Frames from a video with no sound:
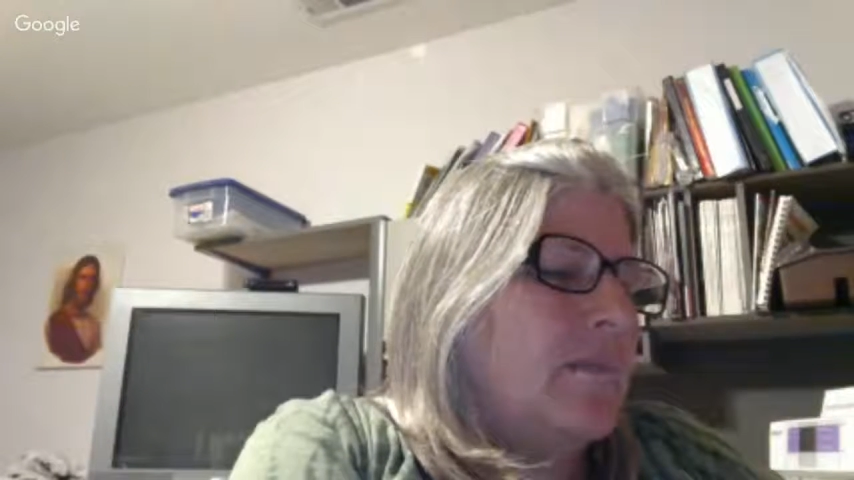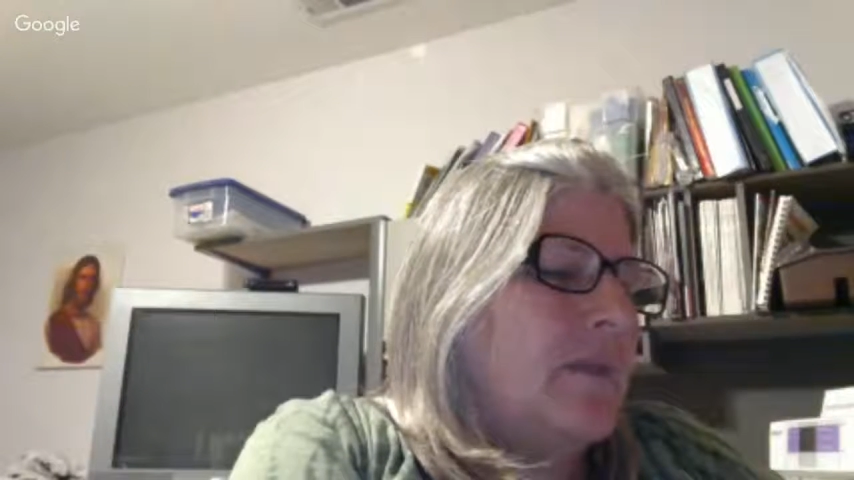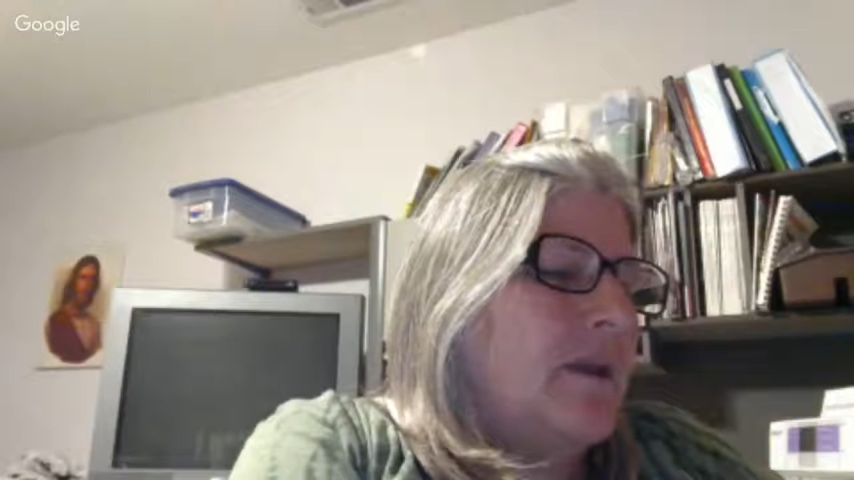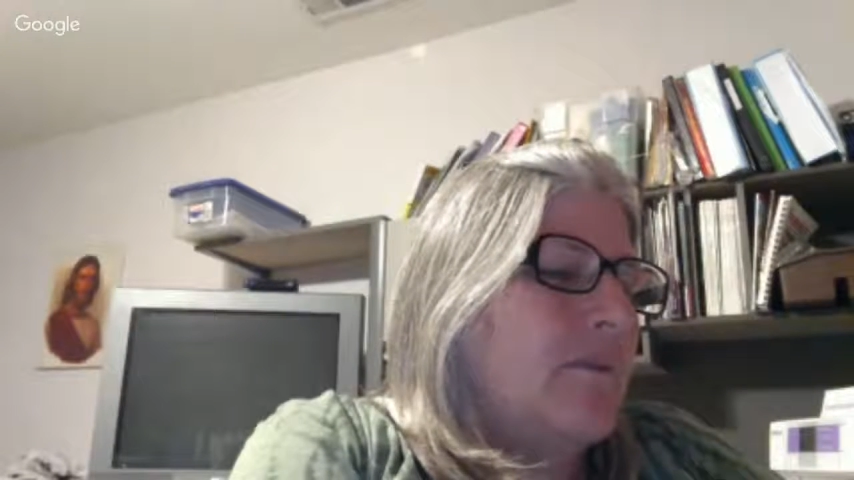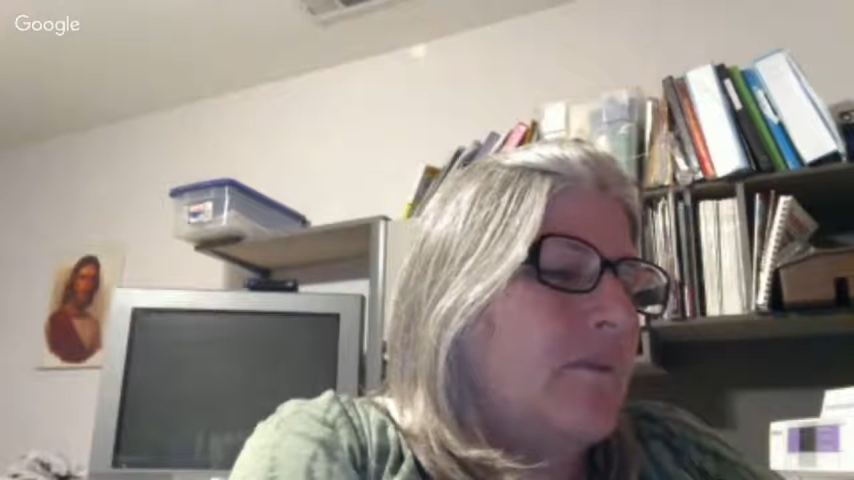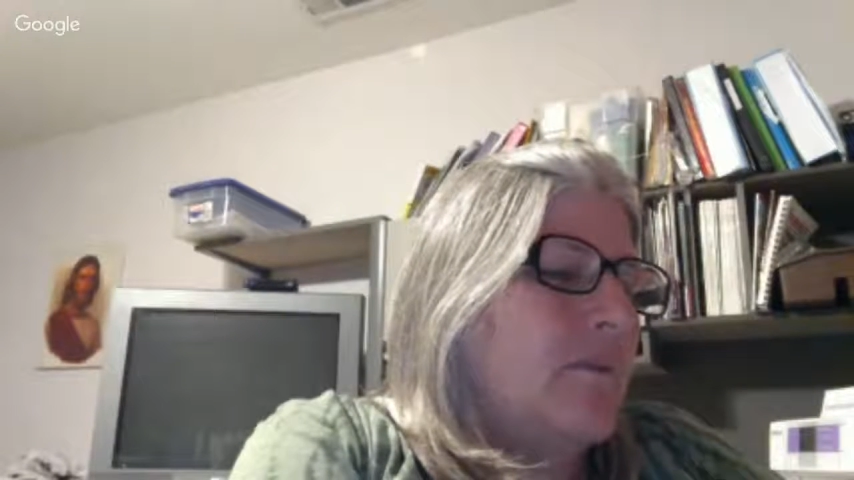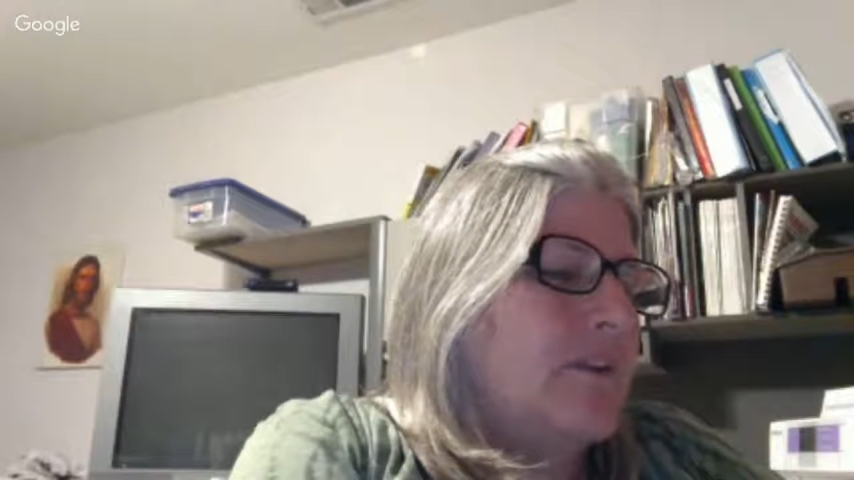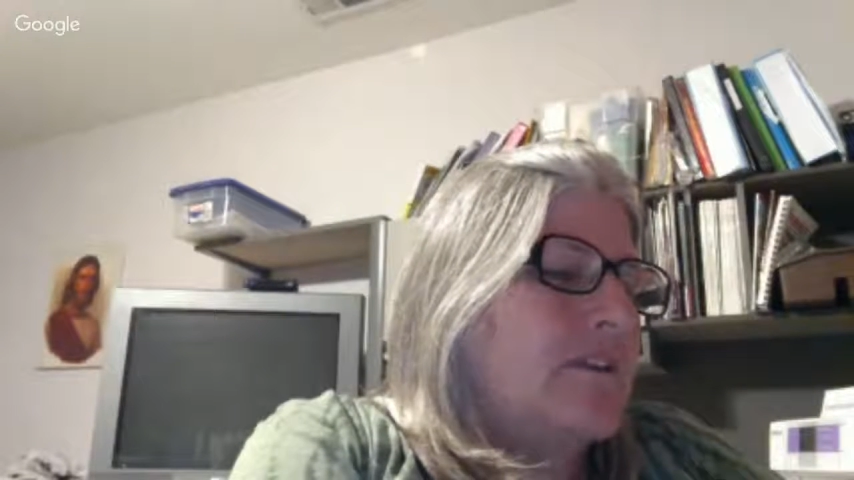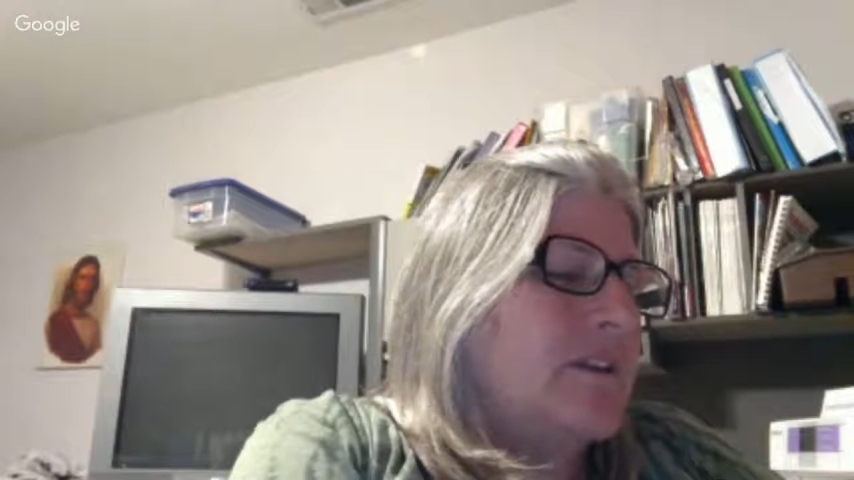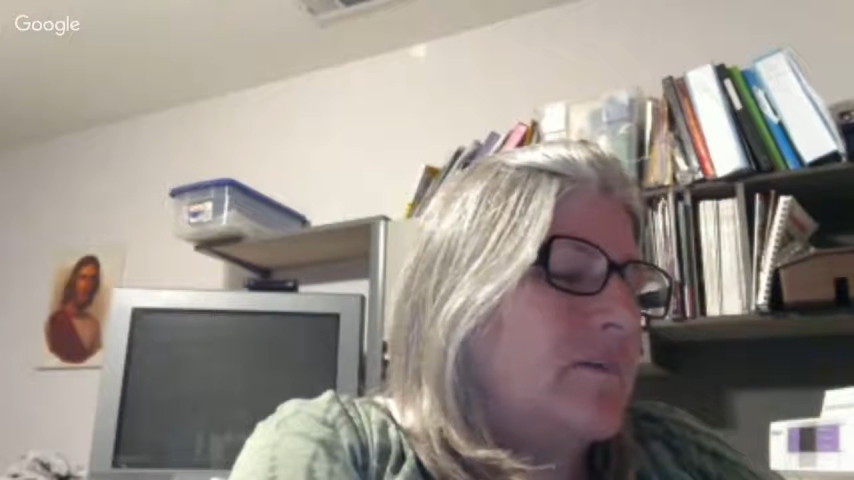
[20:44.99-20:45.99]
being
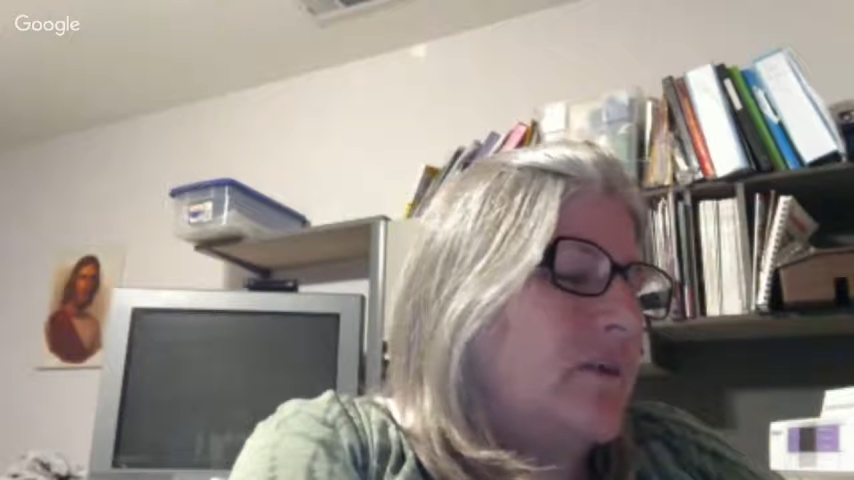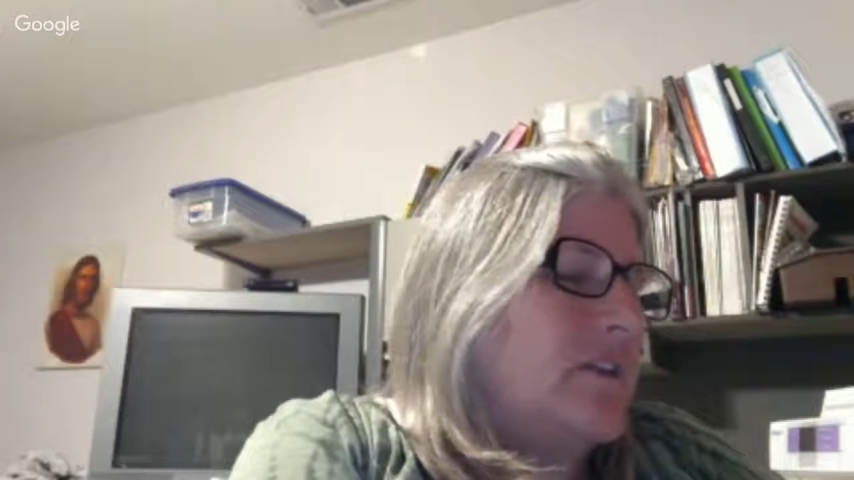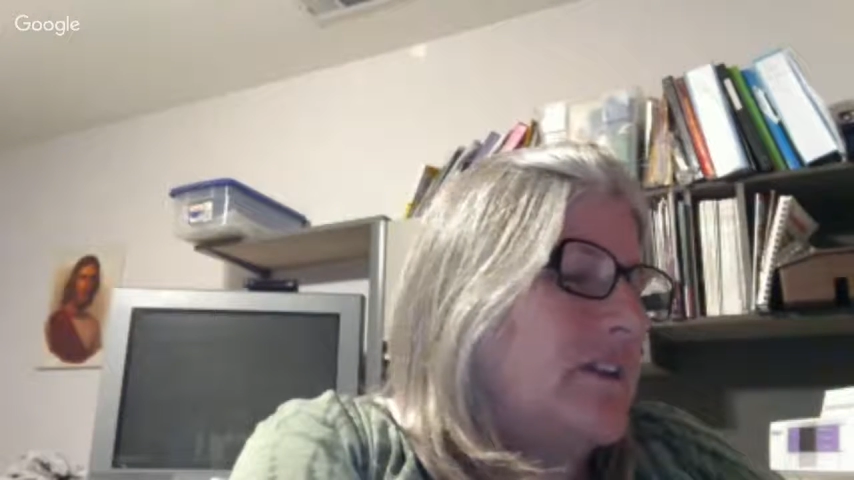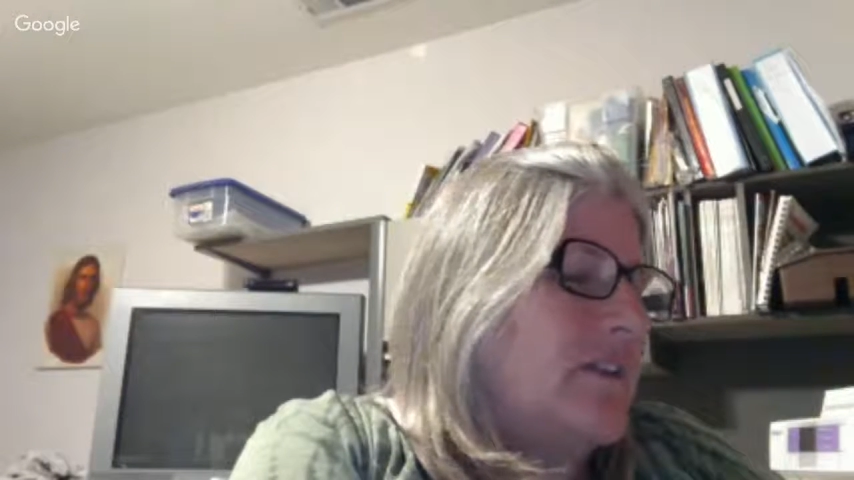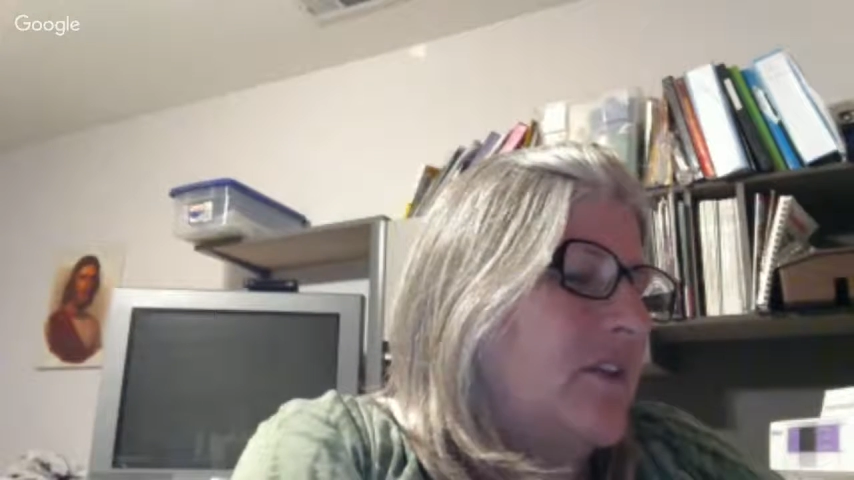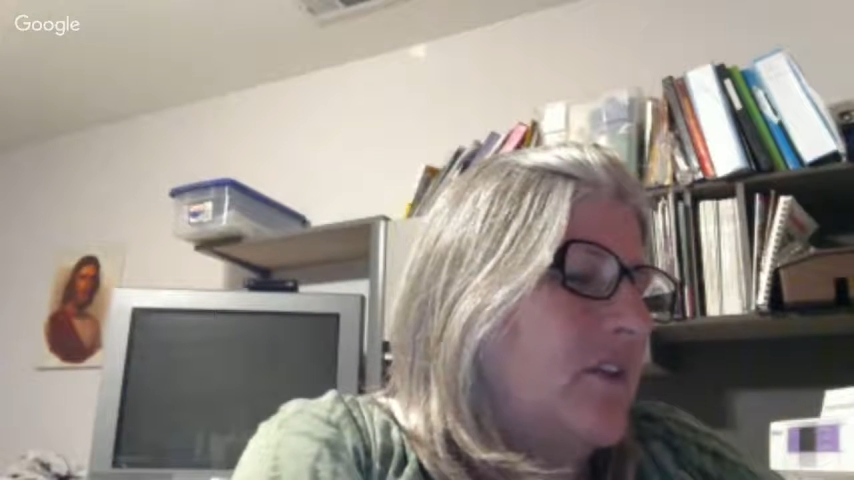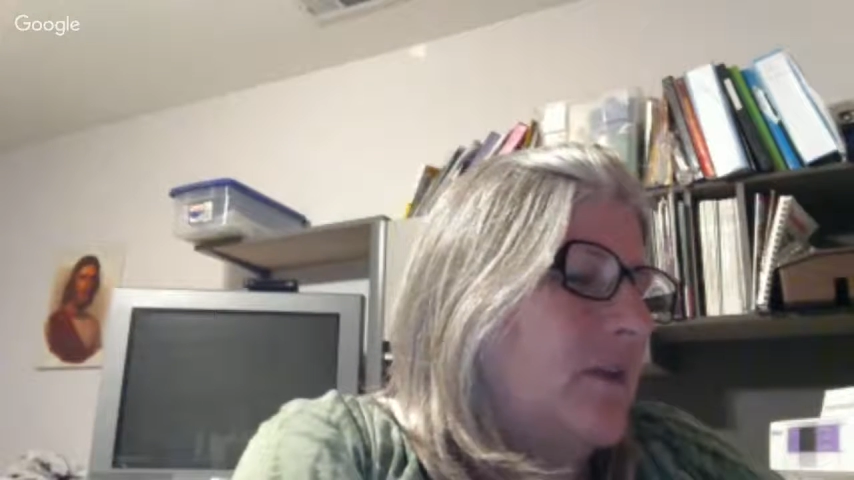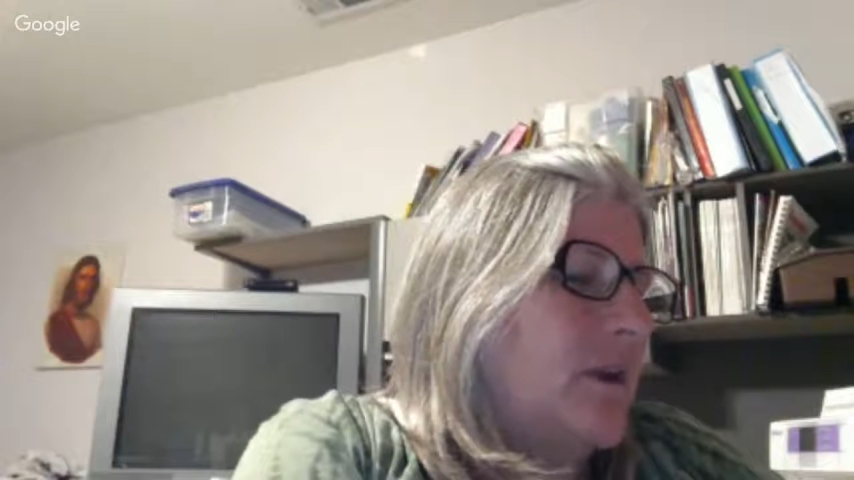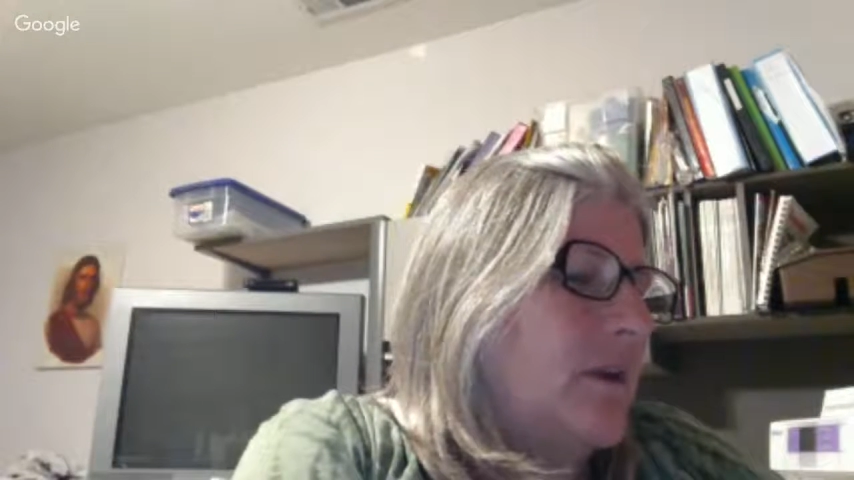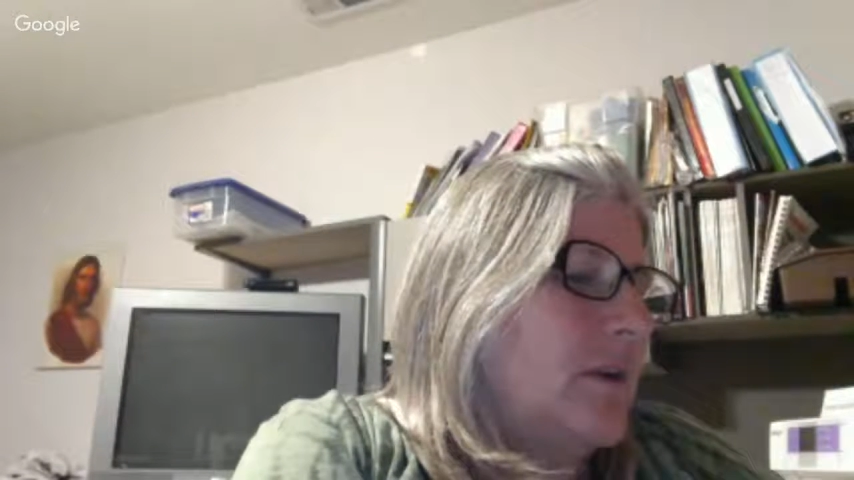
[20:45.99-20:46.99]

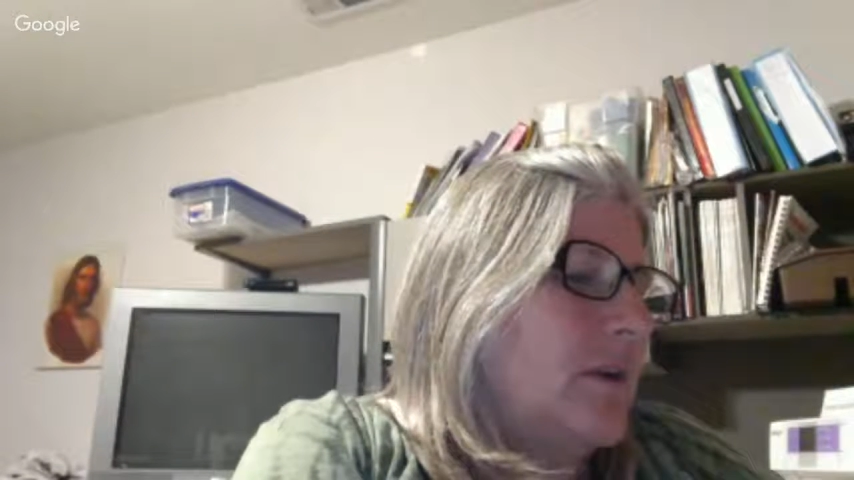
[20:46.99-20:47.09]
46.73.